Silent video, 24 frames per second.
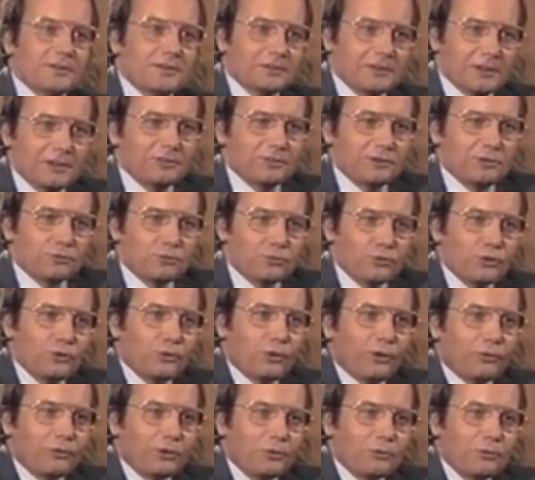Is it true
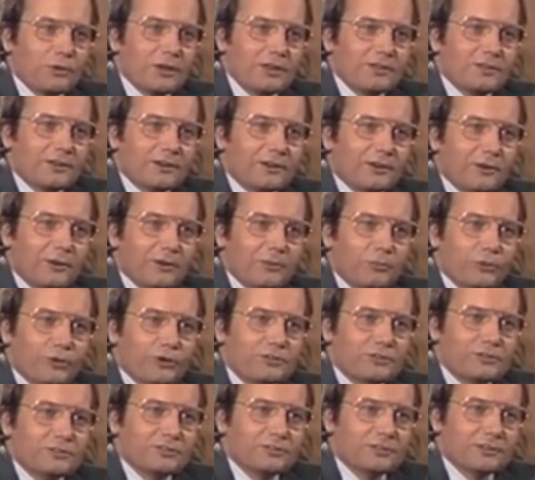what we read, that Harry
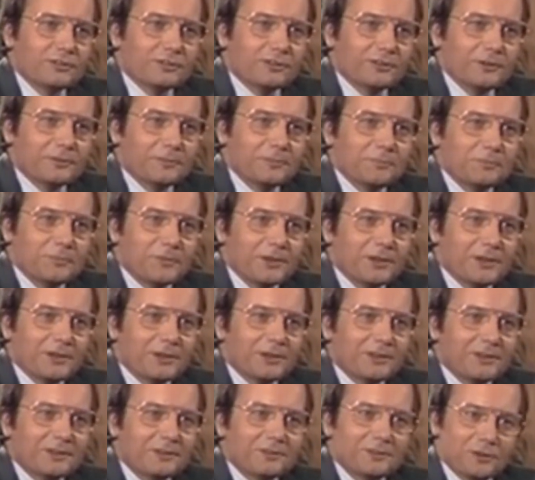Bridges is a
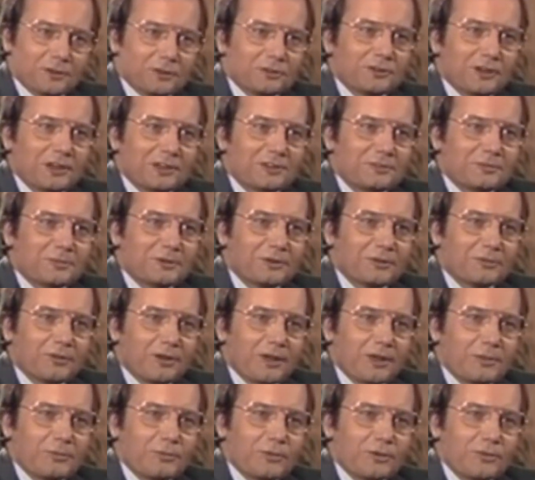statesman of
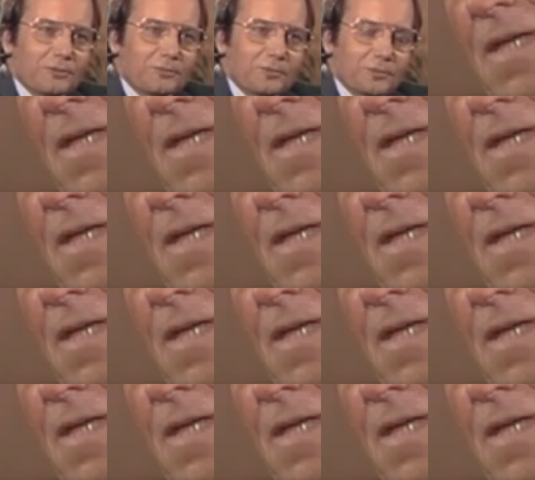labor?